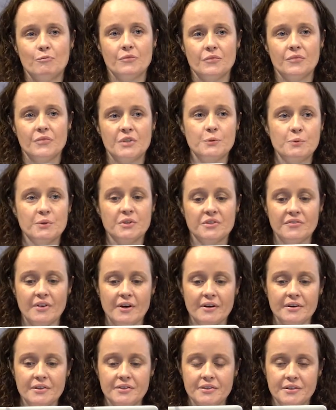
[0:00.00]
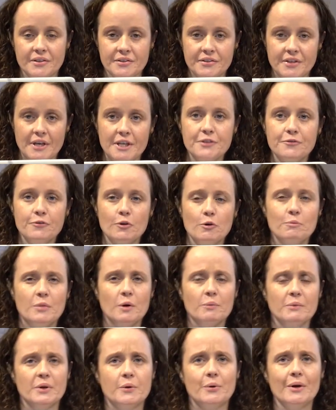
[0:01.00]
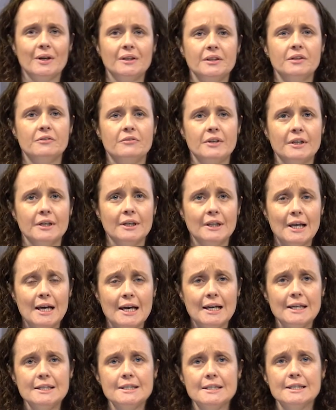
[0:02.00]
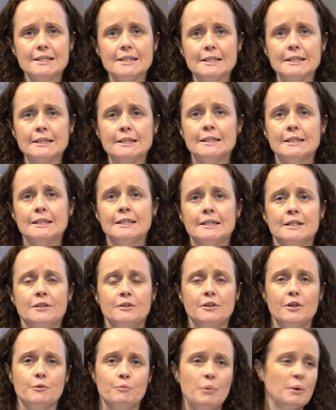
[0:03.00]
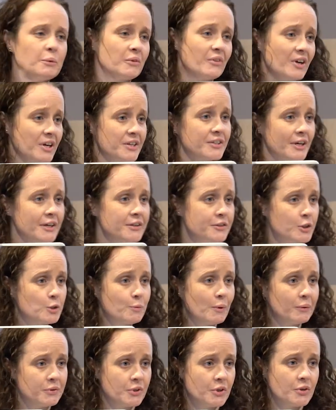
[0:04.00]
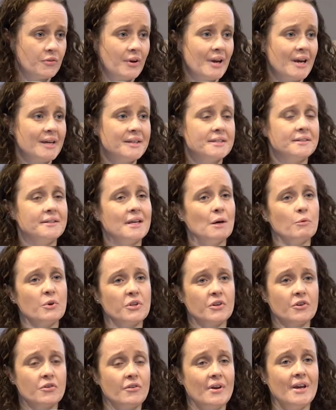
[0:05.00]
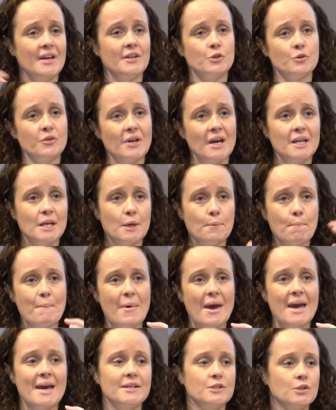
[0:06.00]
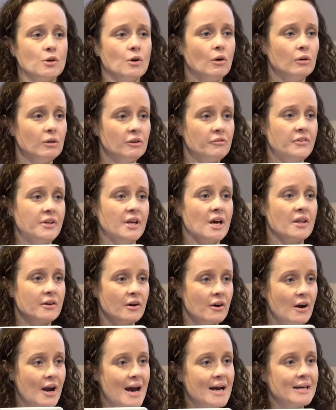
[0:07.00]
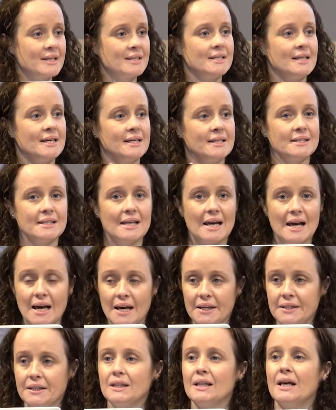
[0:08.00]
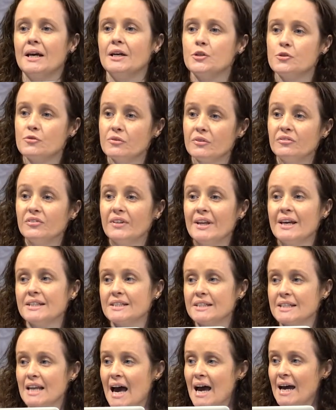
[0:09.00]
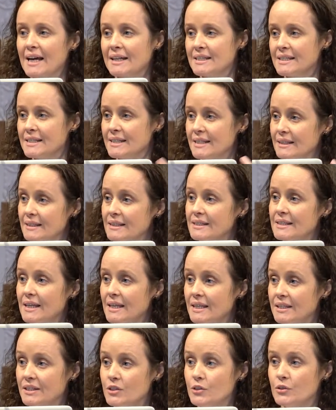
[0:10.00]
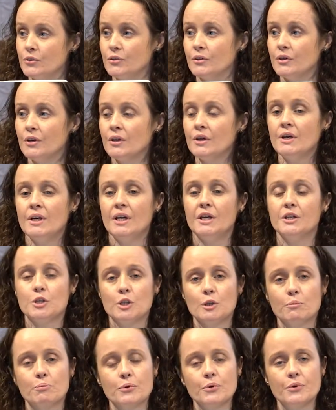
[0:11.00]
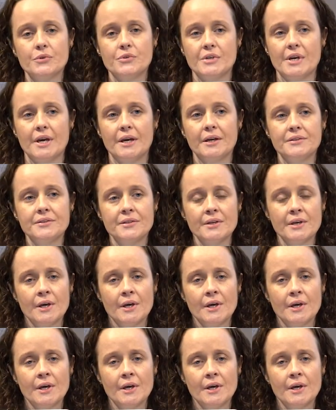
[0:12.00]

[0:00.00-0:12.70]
this was very successful, but we quickly realized that people were excited to be able to create, and then with create, you then embed all of the other access, analyze, reflect, and act skills into the project.